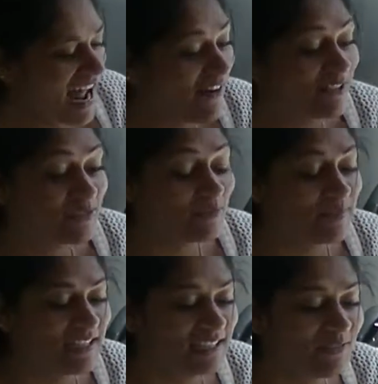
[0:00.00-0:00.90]
Which would
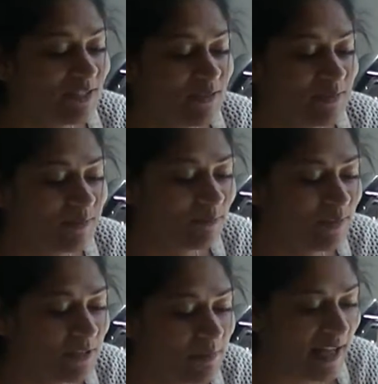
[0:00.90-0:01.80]

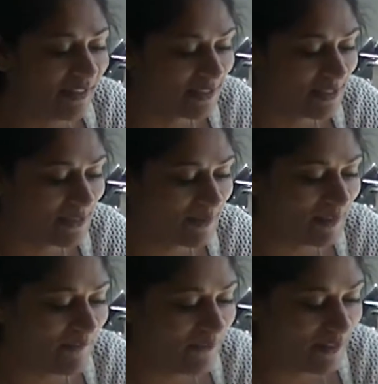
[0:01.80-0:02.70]
bring your balance to
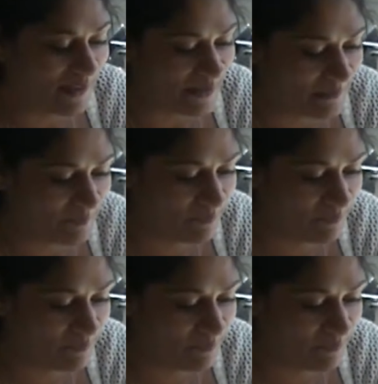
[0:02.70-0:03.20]
$24,000.